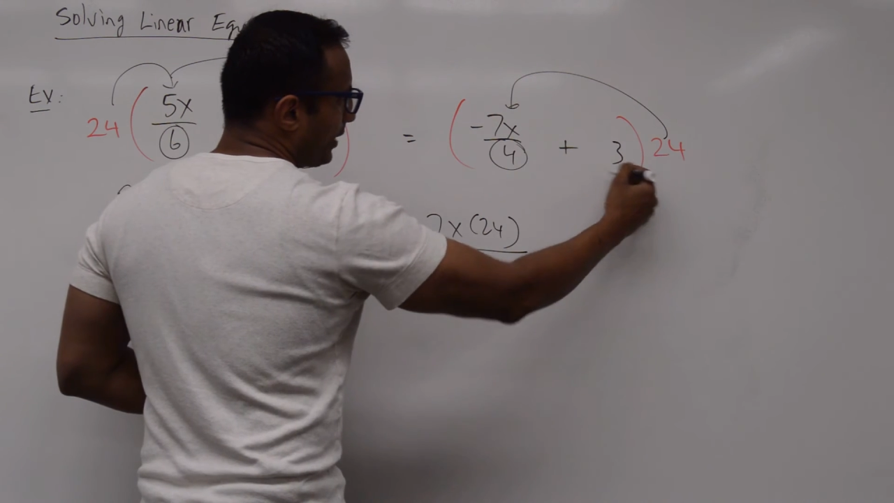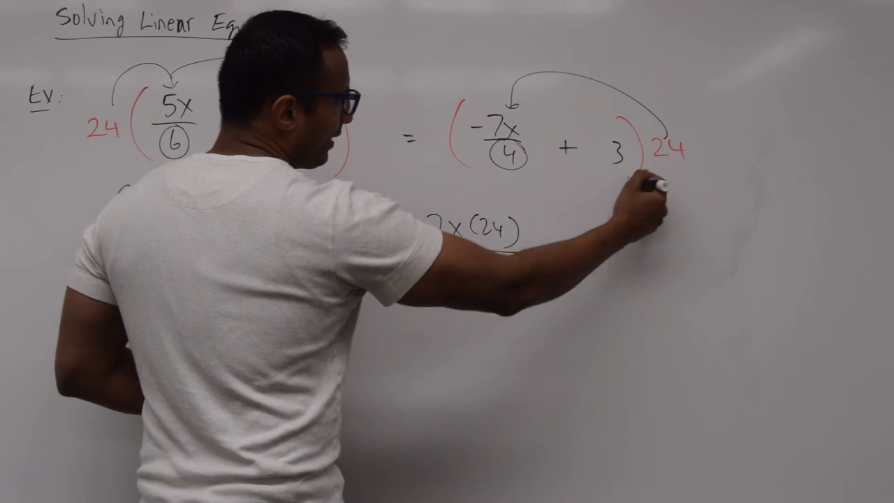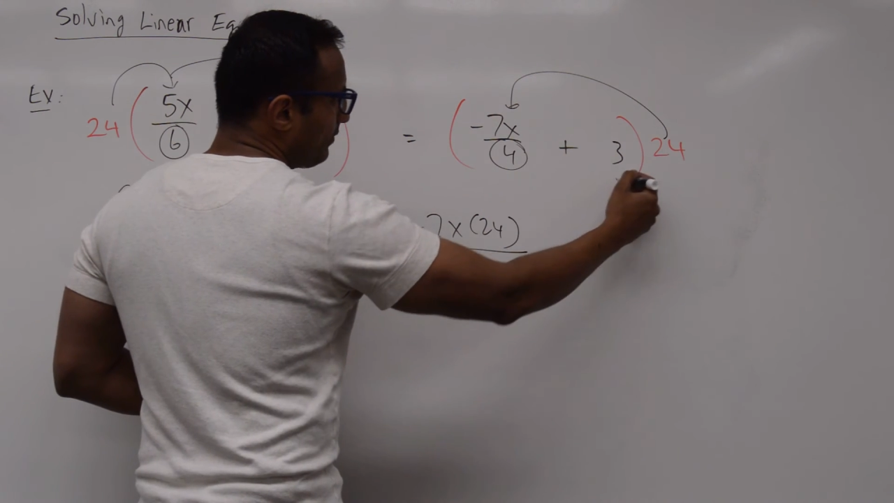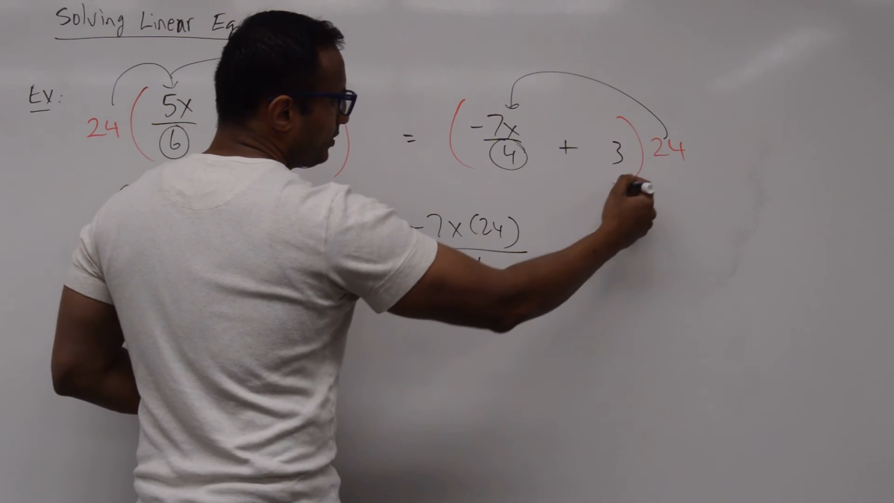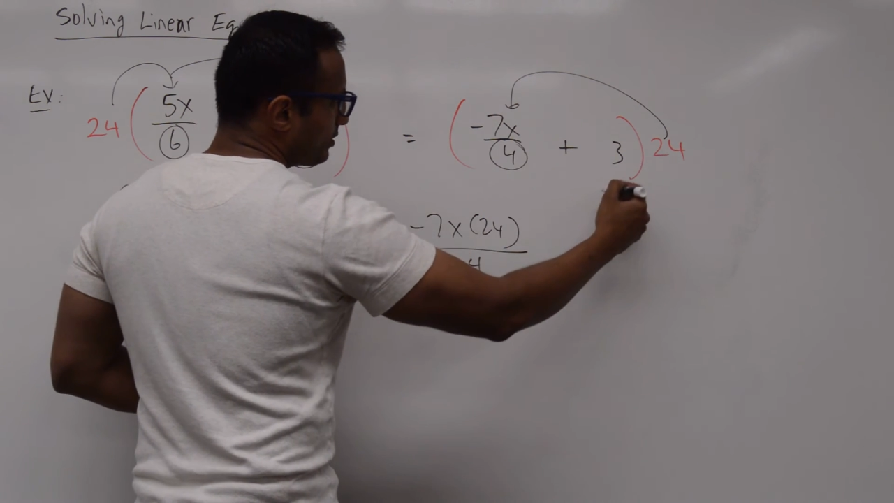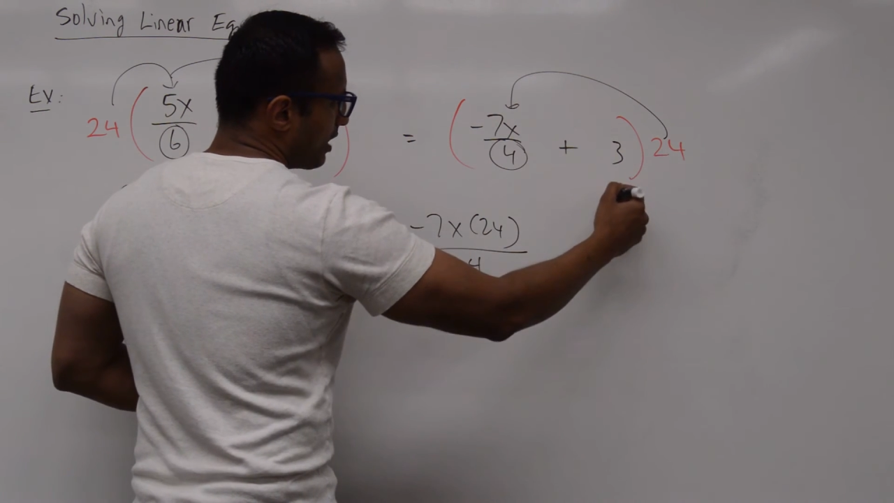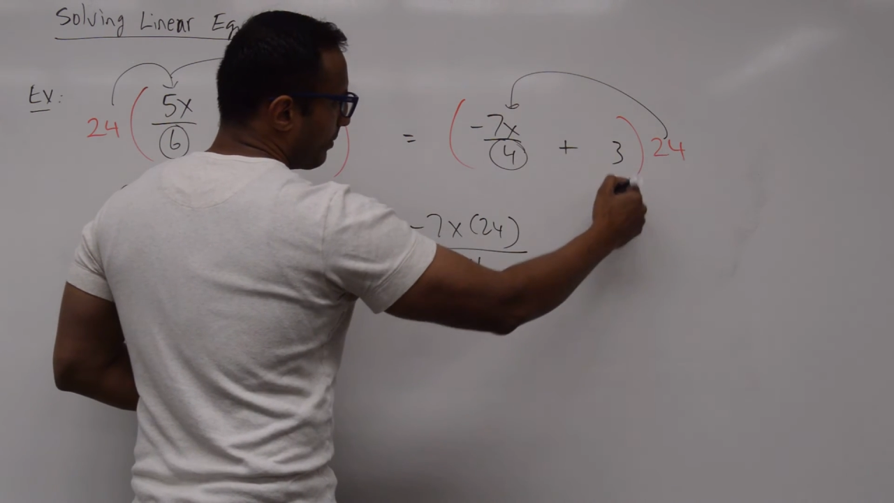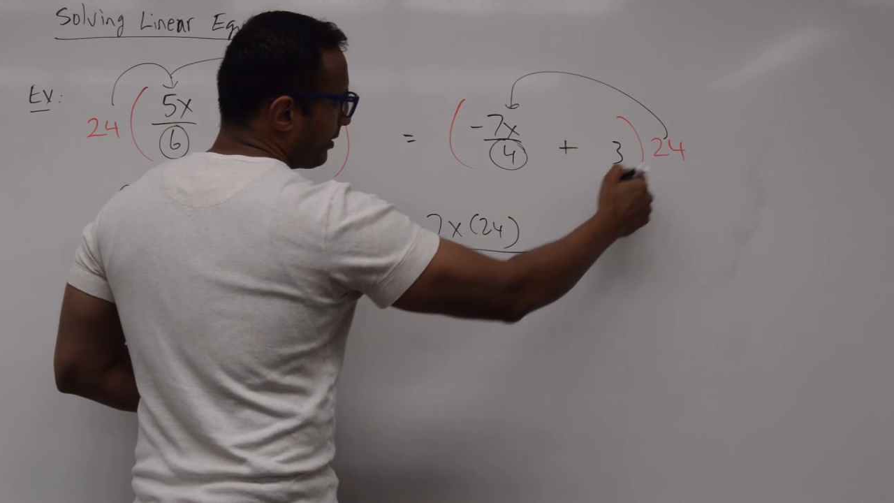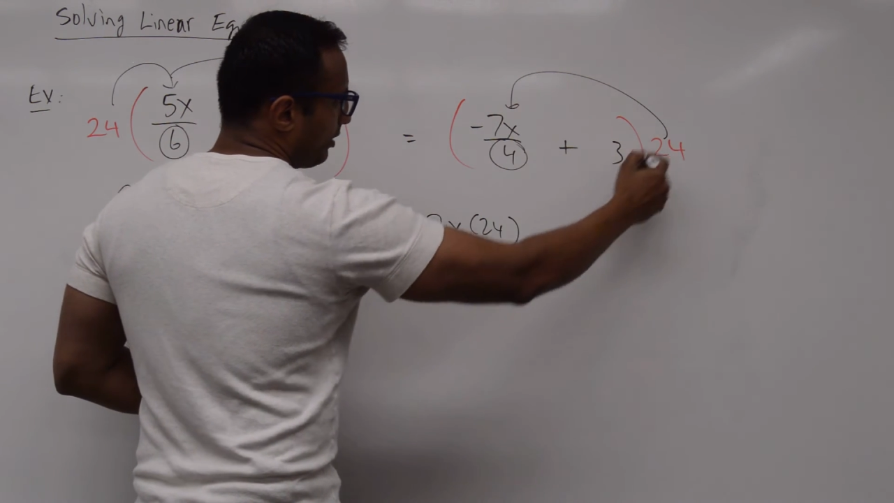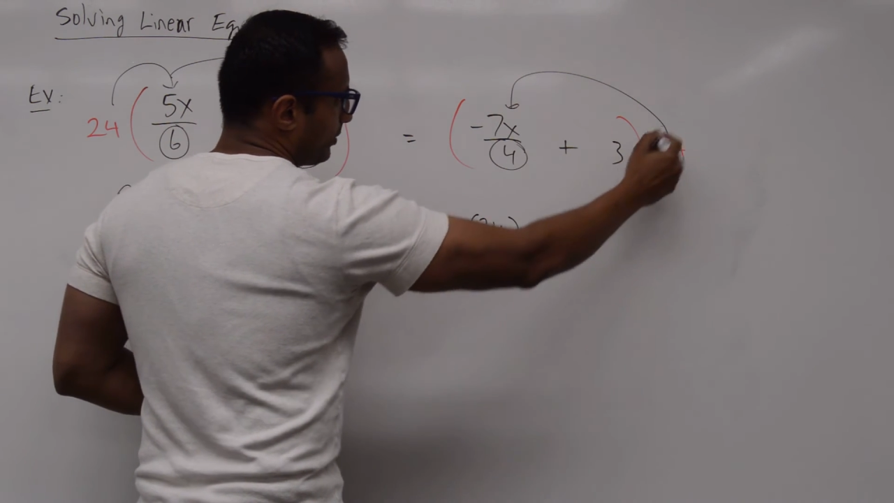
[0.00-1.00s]
have the
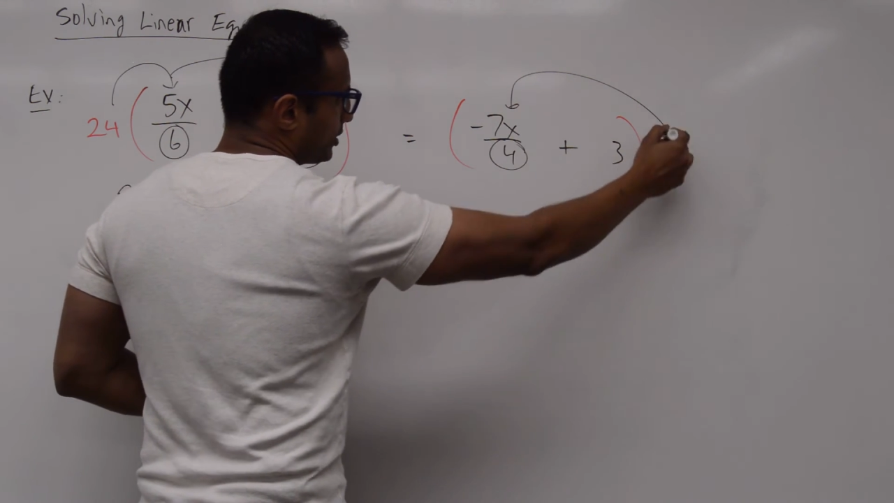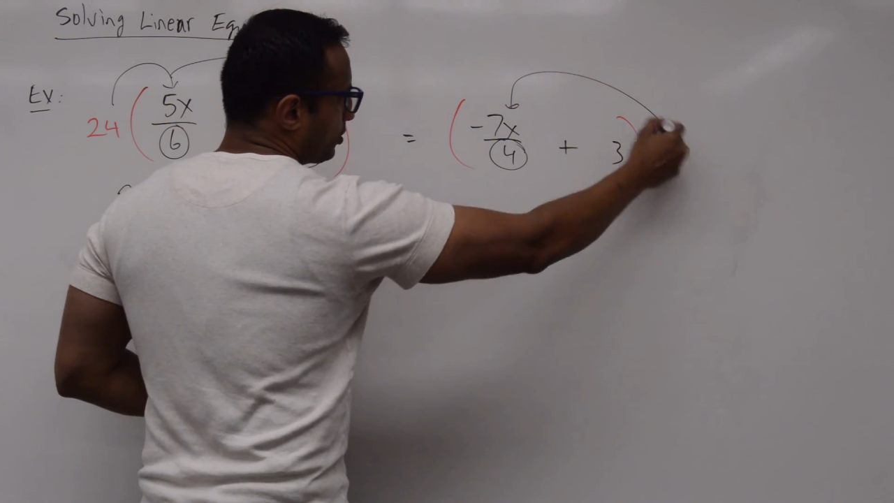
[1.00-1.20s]
denominator, but the